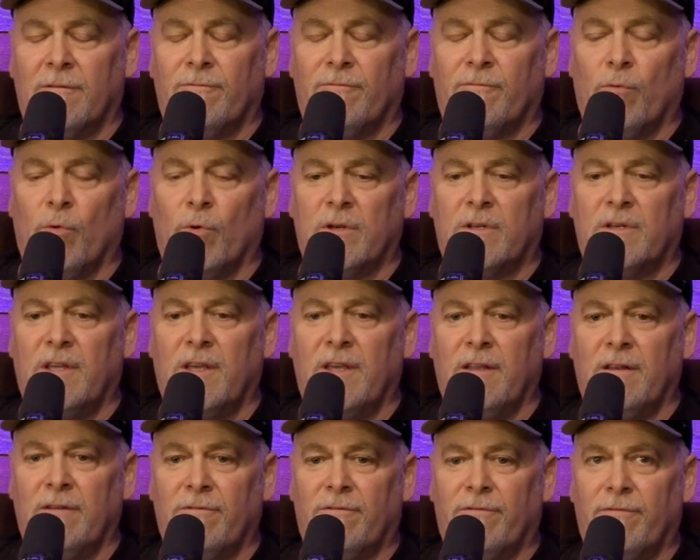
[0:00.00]

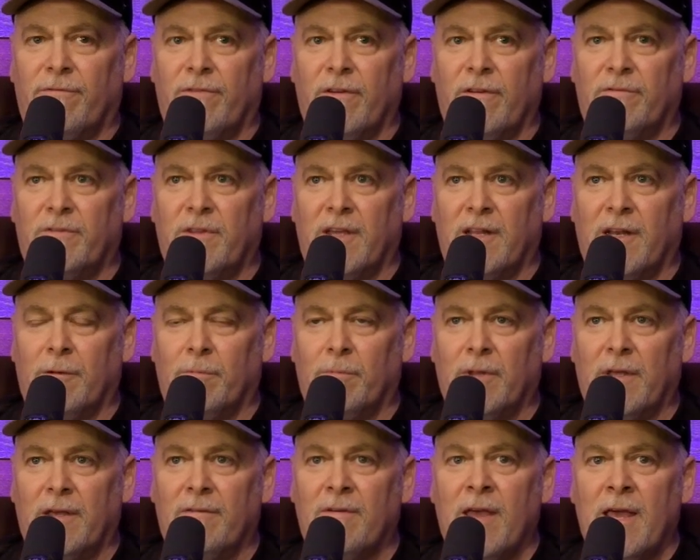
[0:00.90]
14:15, I
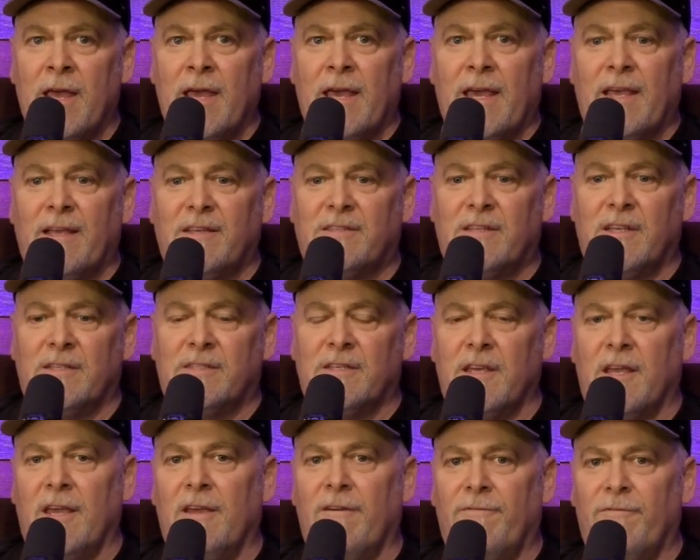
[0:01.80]
believe. He
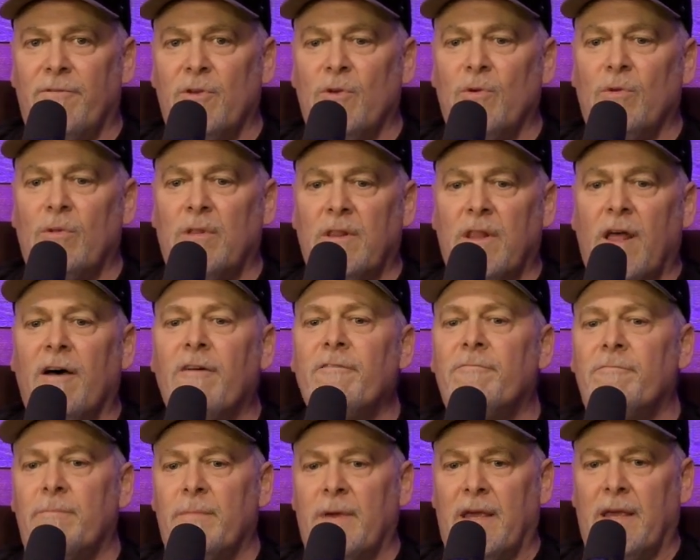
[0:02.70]
says, if you
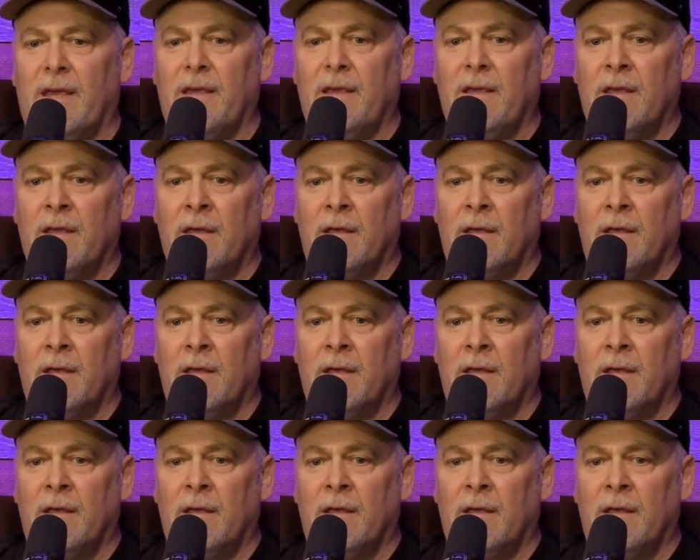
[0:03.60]
love me,